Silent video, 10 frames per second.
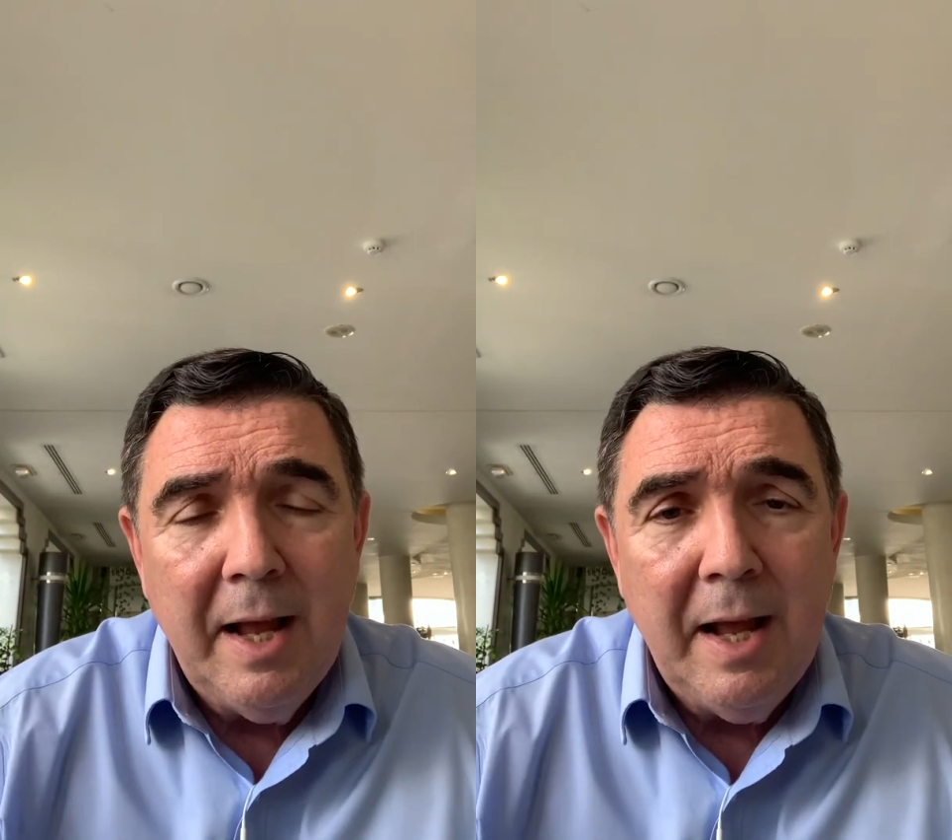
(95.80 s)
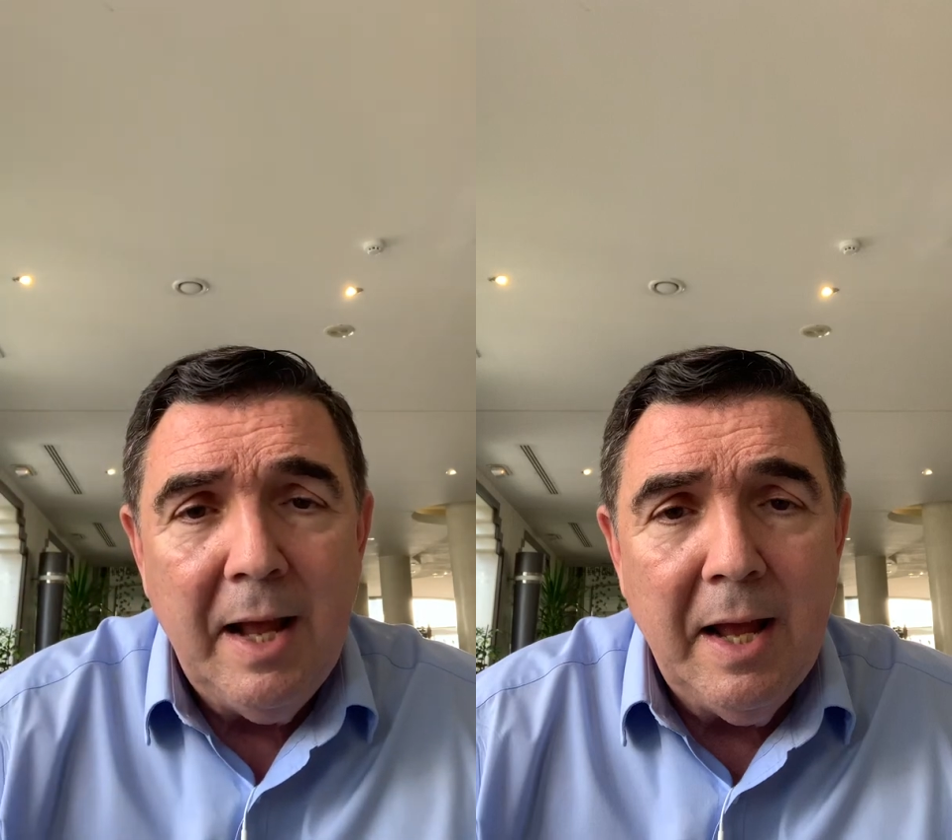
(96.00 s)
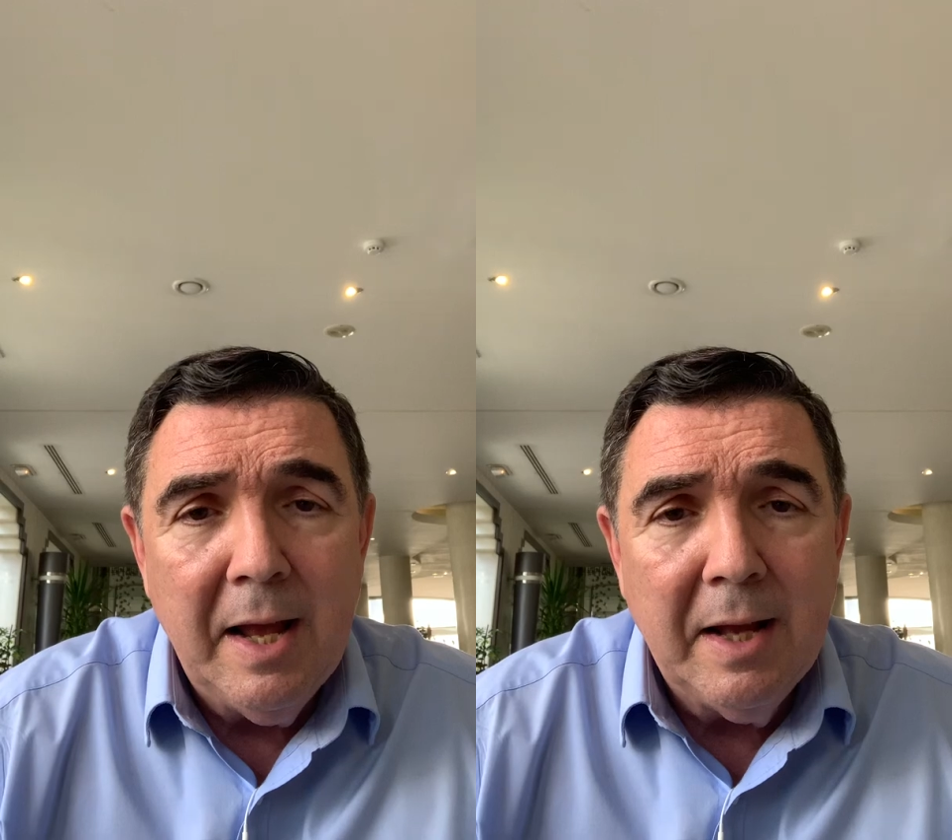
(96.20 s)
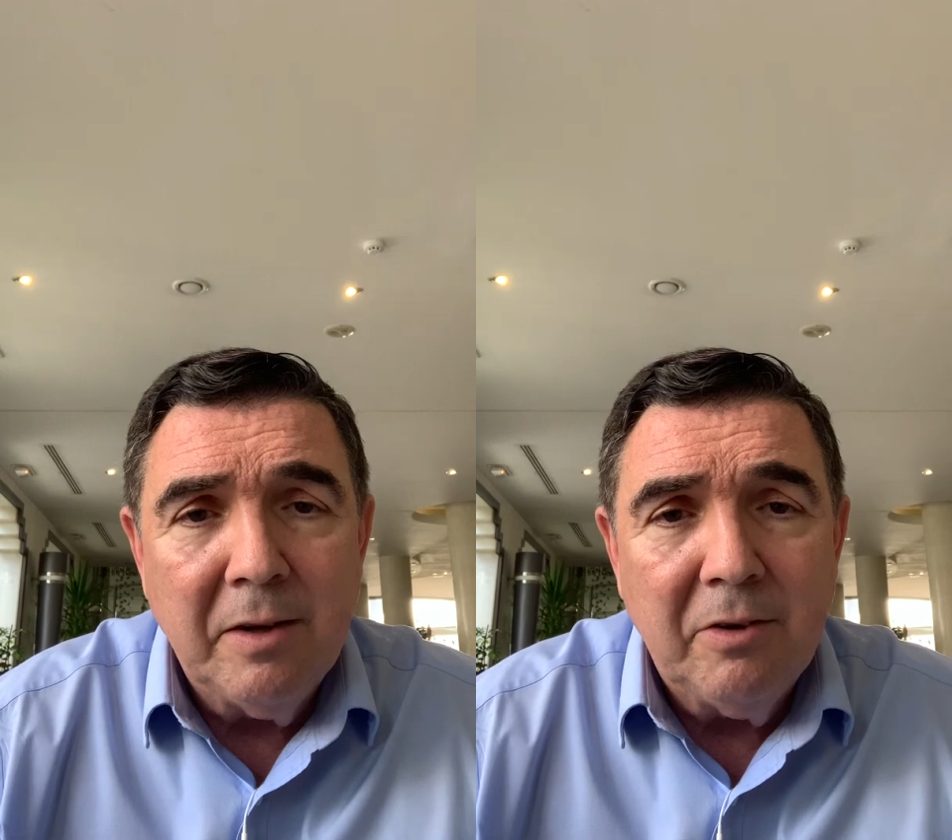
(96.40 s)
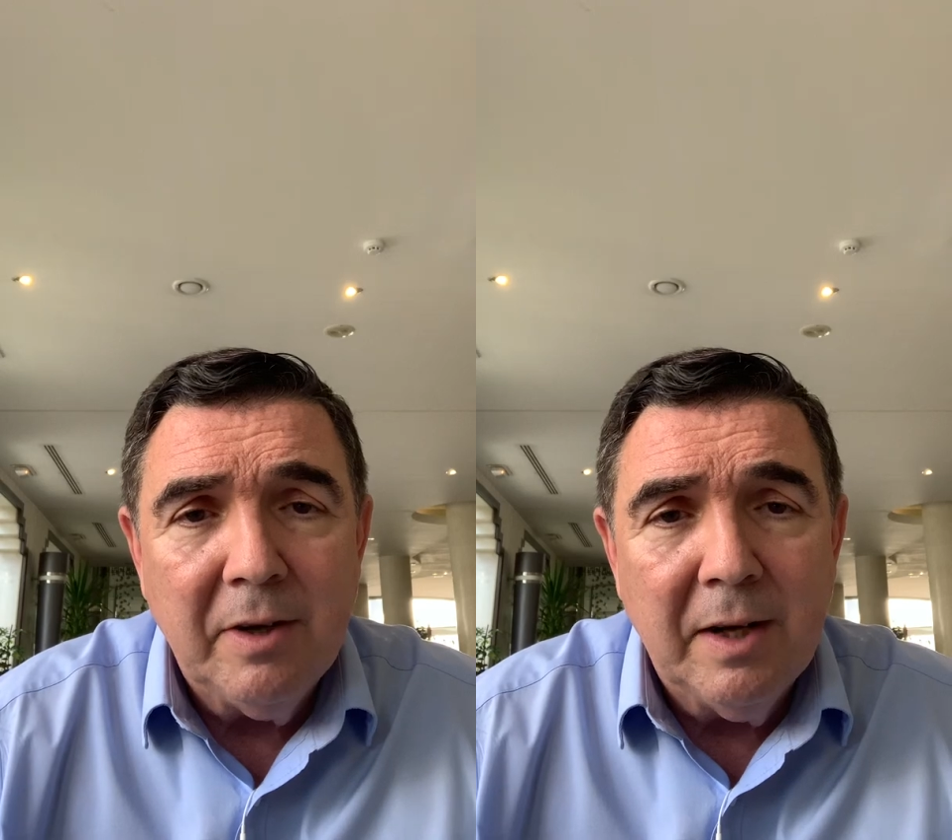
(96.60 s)

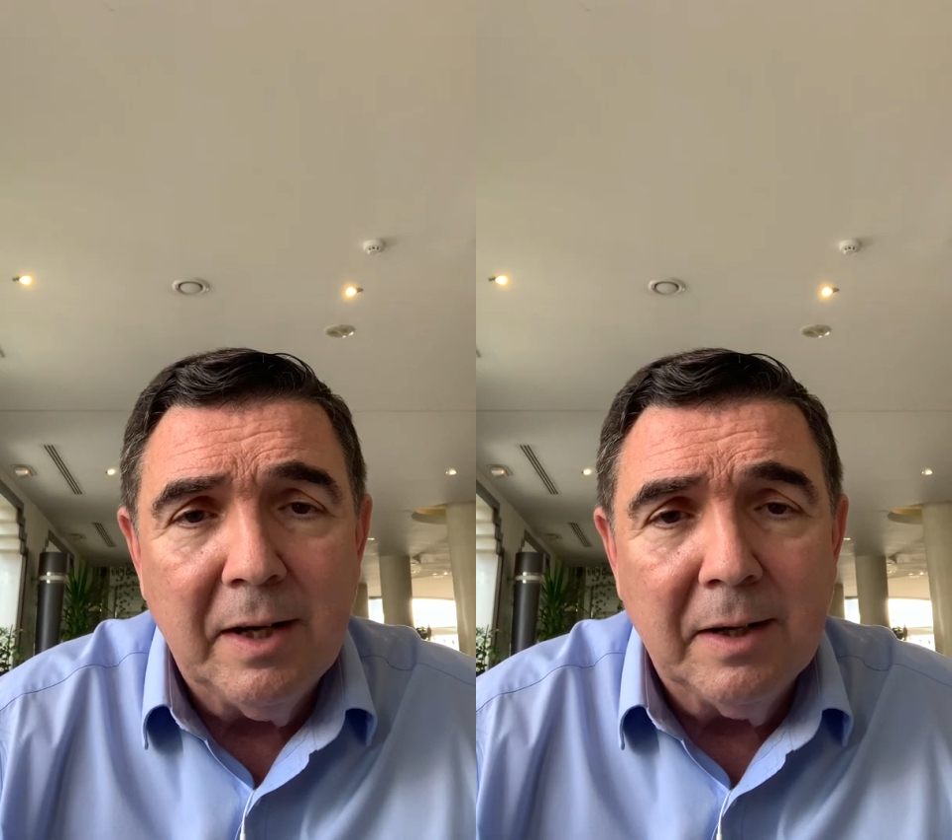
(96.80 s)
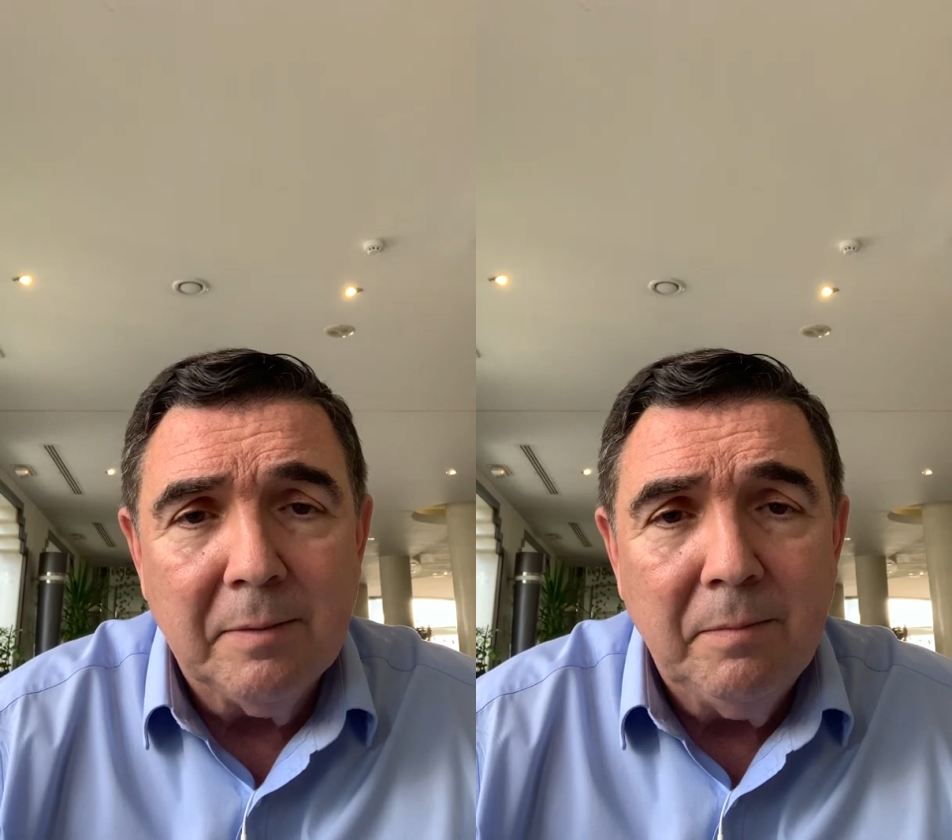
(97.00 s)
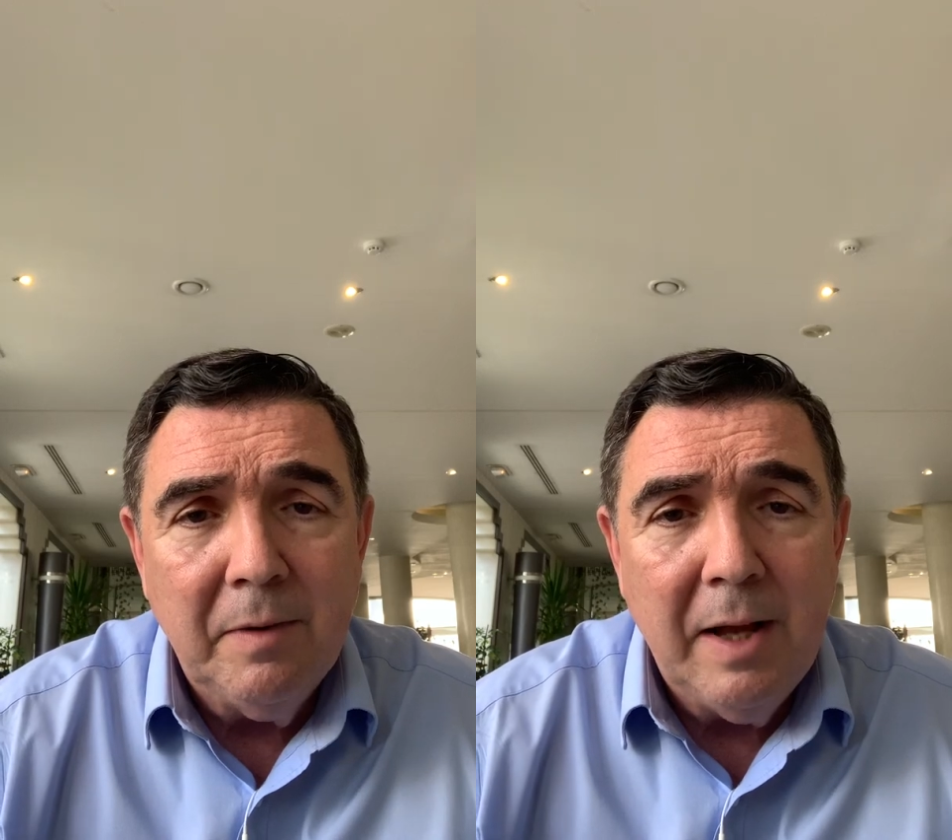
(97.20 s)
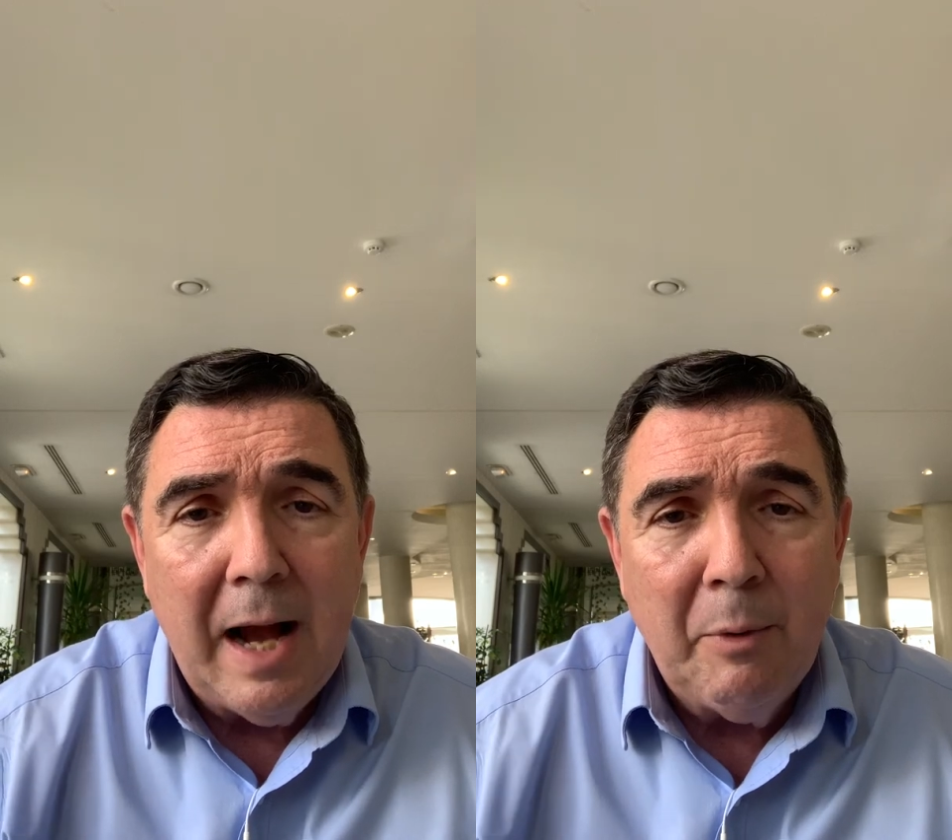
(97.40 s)
And I